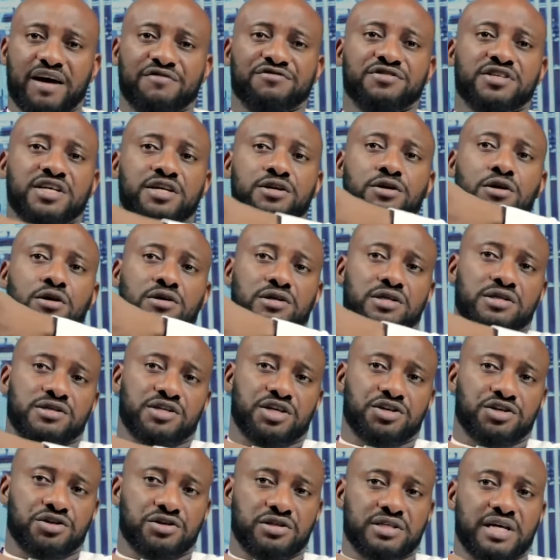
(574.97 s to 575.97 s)
I've seen
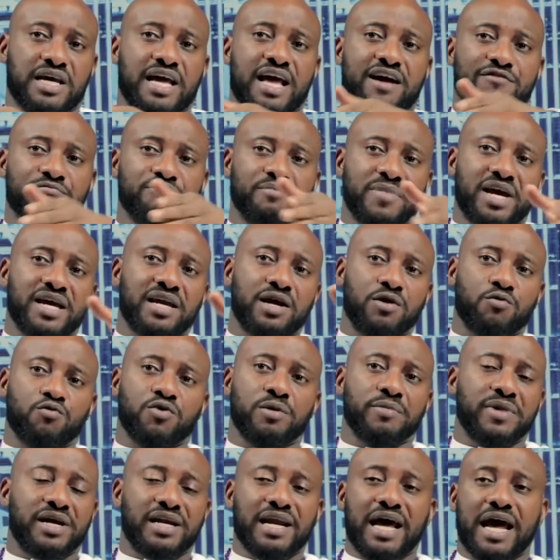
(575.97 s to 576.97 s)
organizations that have men and
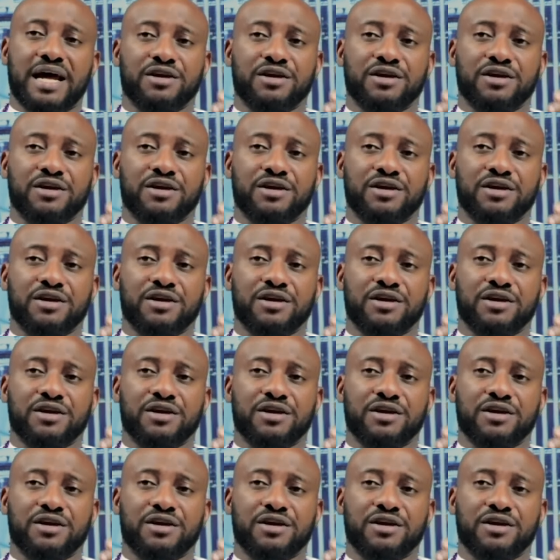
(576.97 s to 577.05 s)
women.